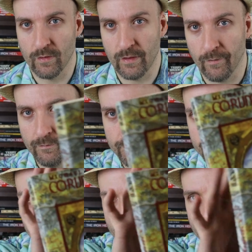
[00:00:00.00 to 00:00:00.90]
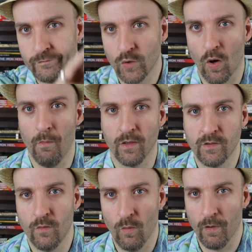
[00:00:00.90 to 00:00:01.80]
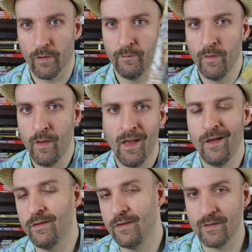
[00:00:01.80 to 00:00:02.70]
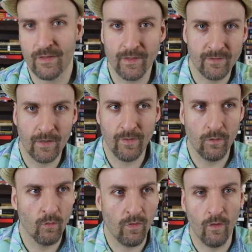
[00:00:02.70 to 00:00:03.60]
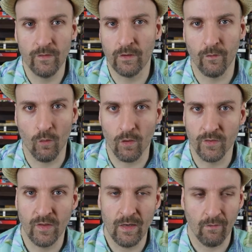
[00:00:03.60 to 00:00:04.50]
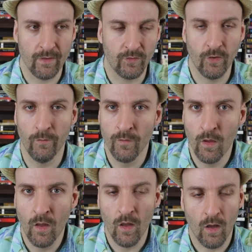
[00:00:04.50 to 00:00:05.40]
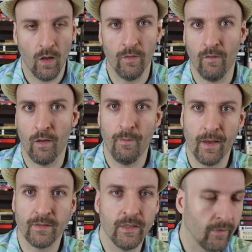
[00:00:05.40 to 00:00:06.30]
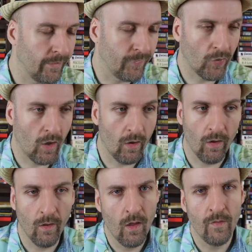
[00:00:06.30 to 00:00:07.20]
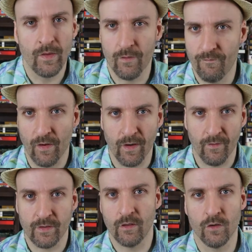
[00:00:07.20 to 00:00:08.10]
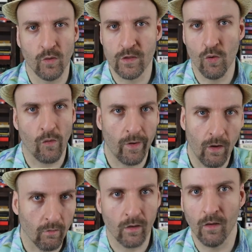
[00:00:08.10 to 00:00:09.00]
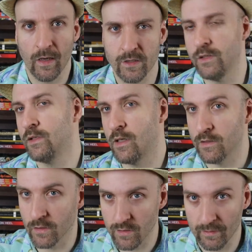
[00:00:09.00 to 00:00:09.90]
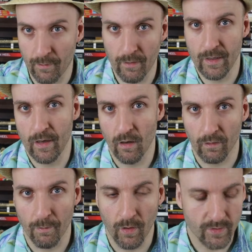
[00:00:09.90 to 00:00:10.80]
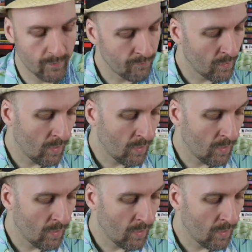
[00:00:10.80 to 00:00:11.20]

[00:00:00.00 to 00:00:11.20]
right there. Card books, one book. And that's the same thing with all these different worlds that he writes too. Uh, the Von Bek series, uh, the very there's only two or three Elric collections because there's not that many Elric books,